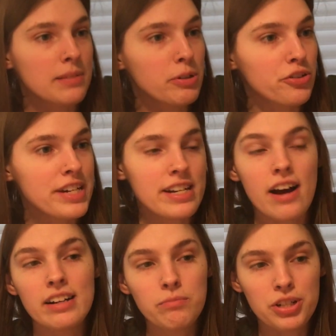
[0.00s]
some green
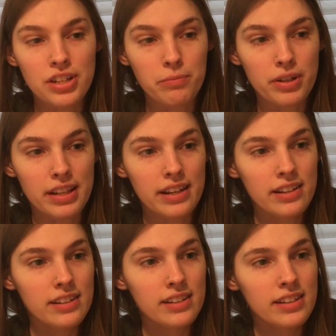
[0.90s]
on him, which I'm really
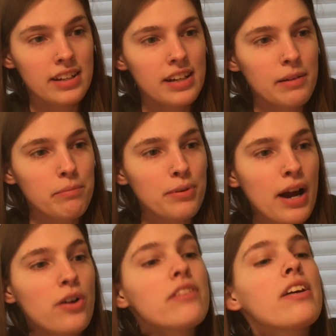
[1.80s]

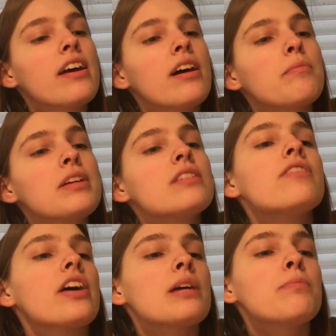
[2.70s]
proud of him. He's
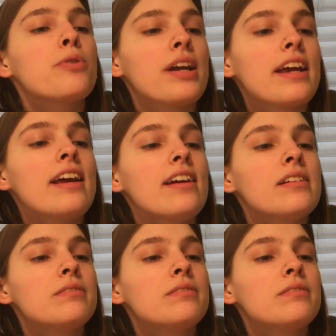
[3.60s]
very pretty,